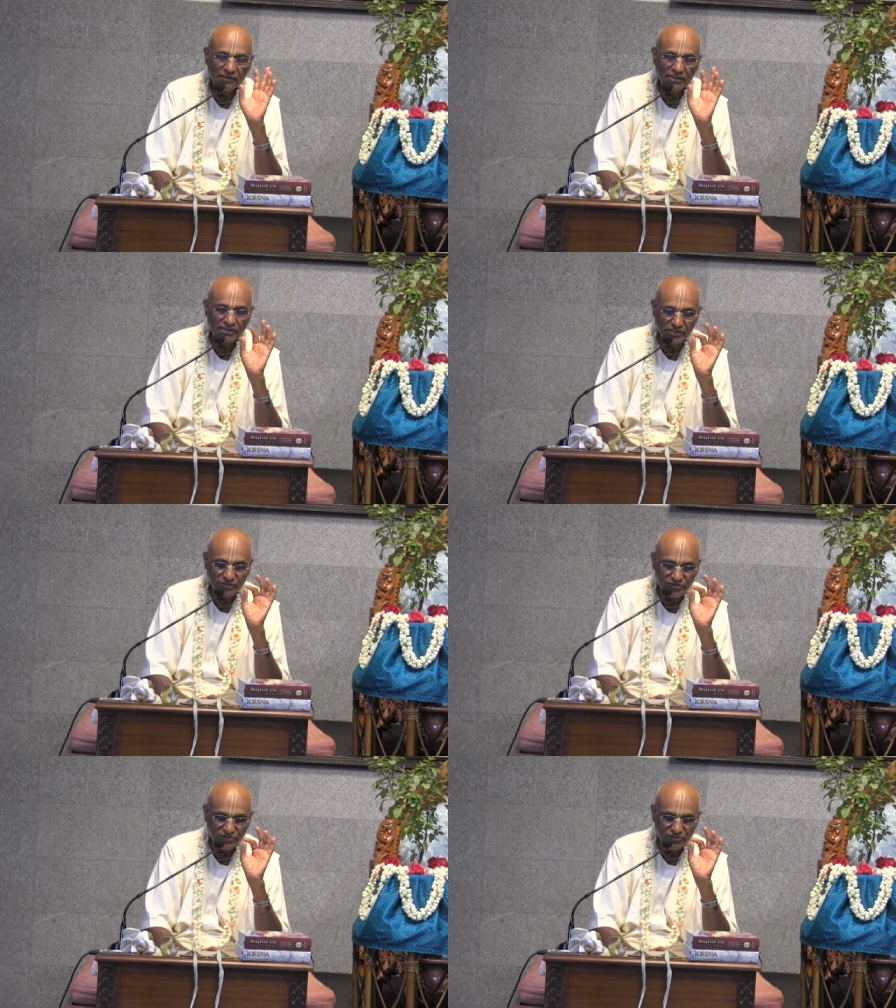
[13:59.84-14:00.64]

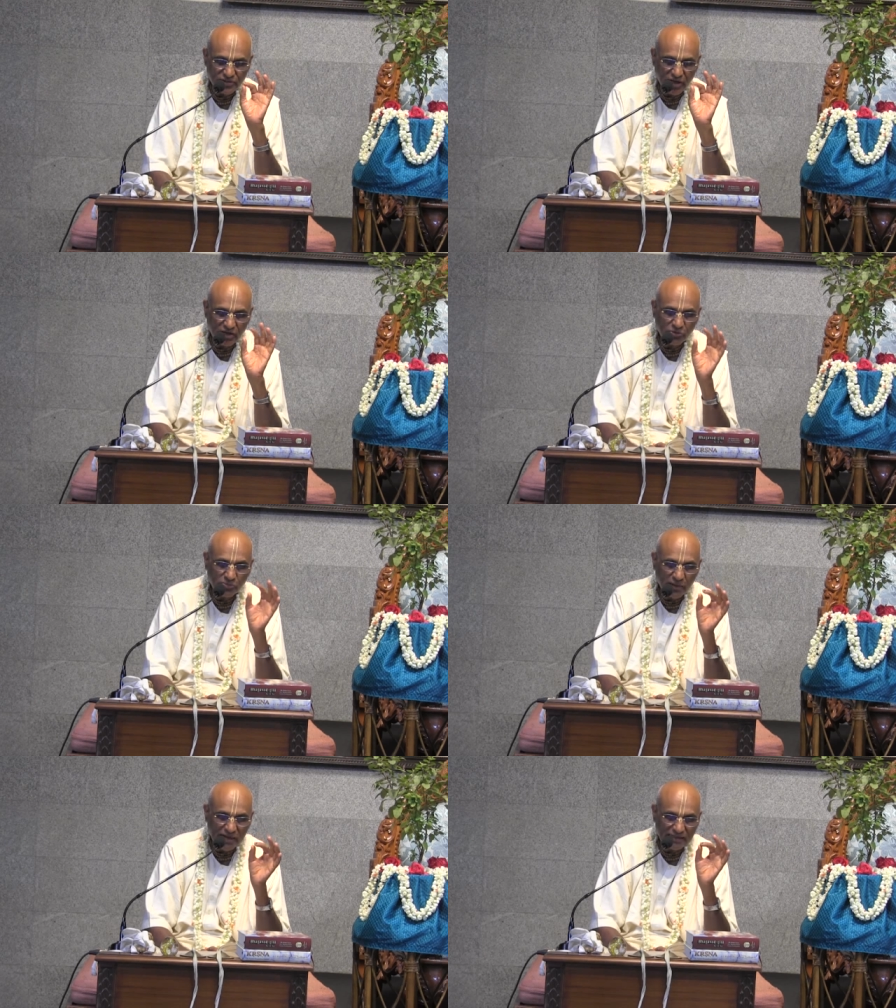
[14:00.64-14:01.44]
teachings or who
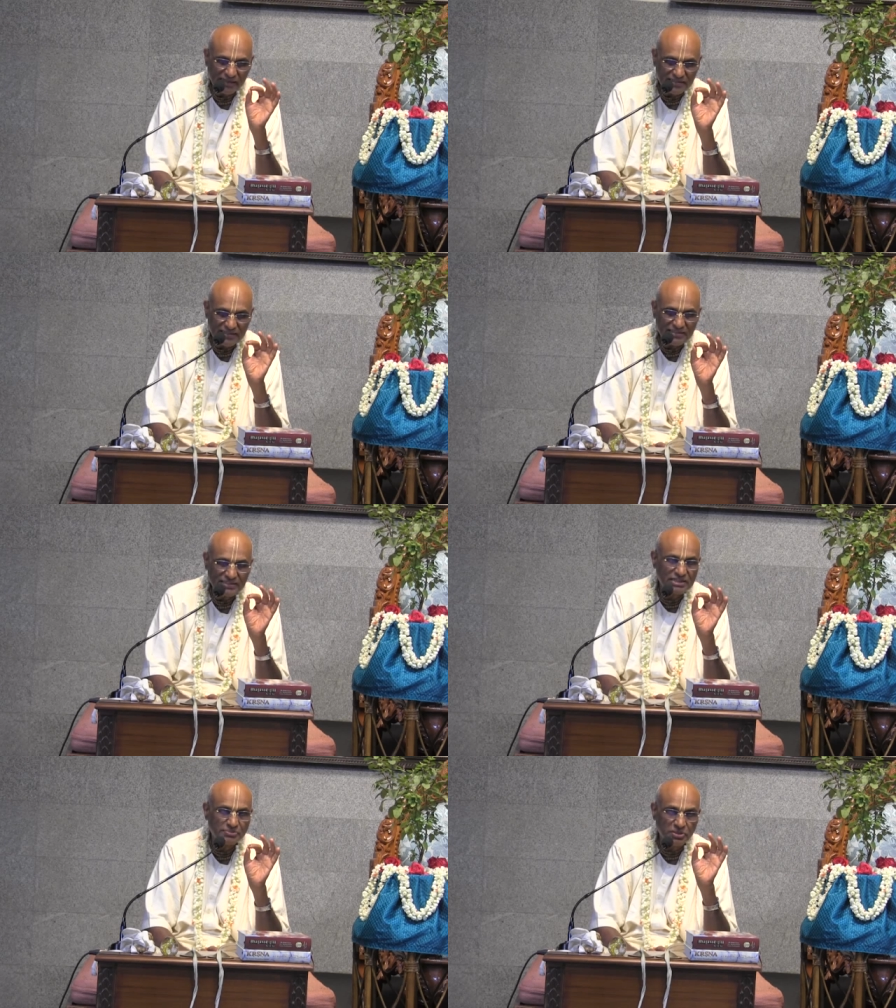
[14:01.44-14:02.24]
practices
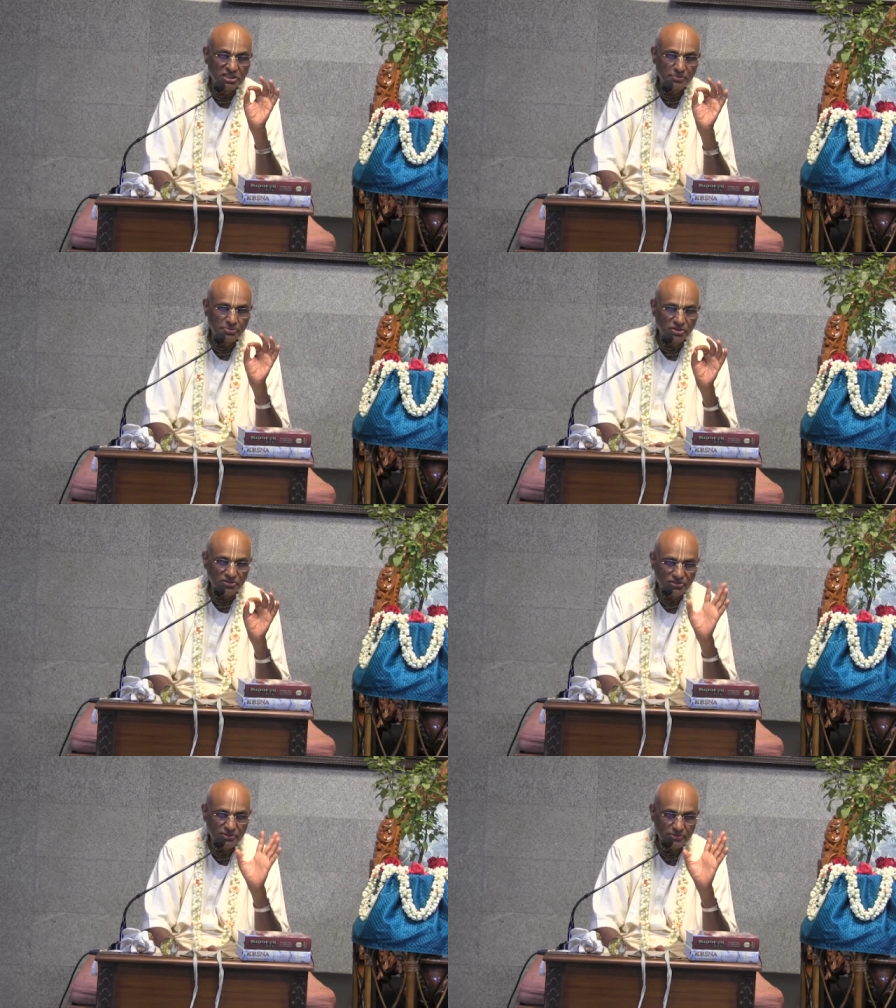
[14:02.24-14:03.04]
these
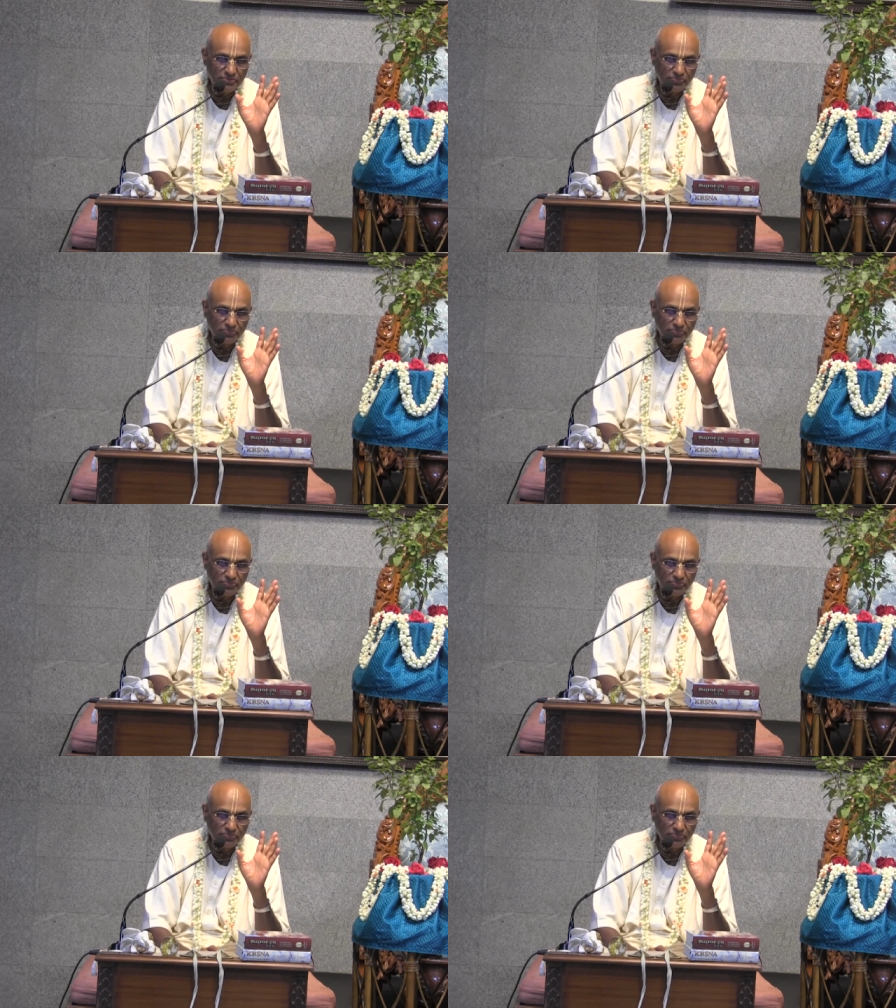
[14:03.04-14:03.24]
perceptions.